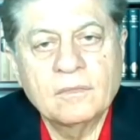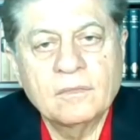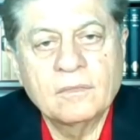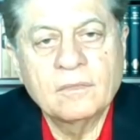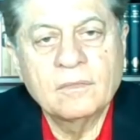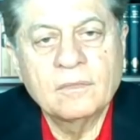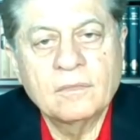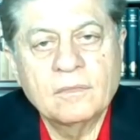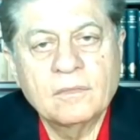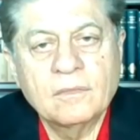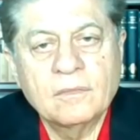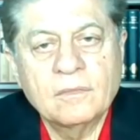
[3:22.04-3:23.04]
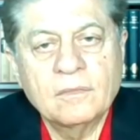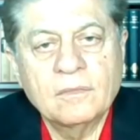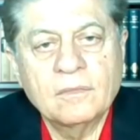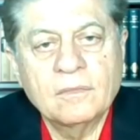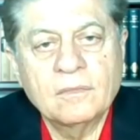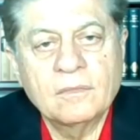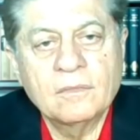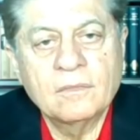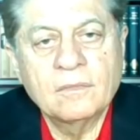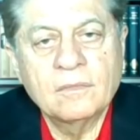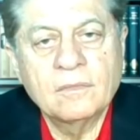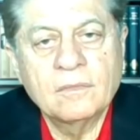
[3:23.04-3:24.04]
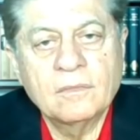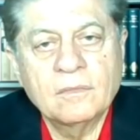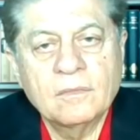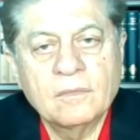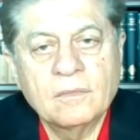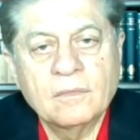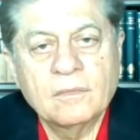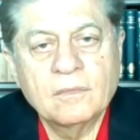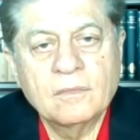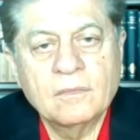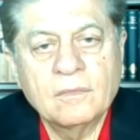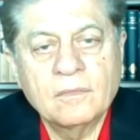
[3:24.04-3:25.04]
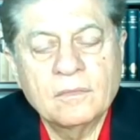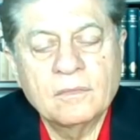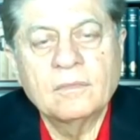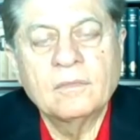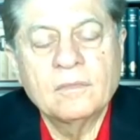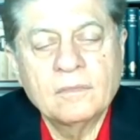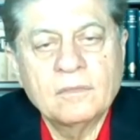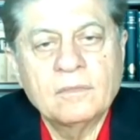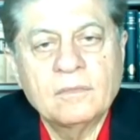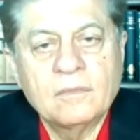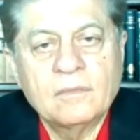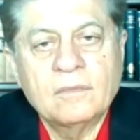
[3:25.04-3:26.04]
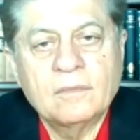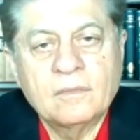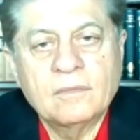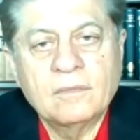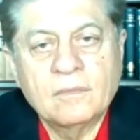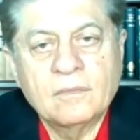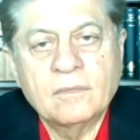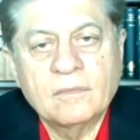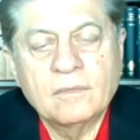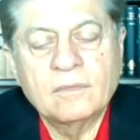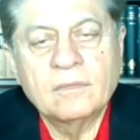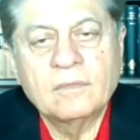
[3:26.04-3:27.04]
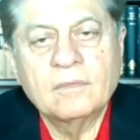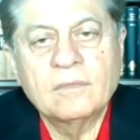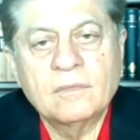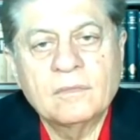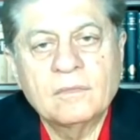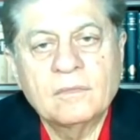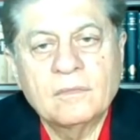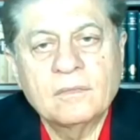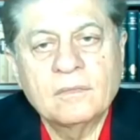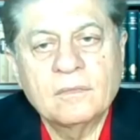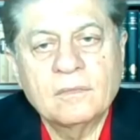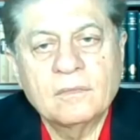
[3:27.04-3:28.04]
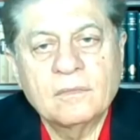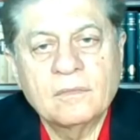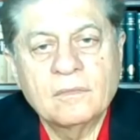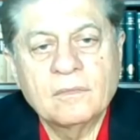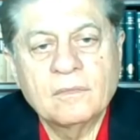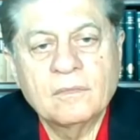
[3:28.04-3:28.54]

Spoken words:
No words are spoken by the person on screen.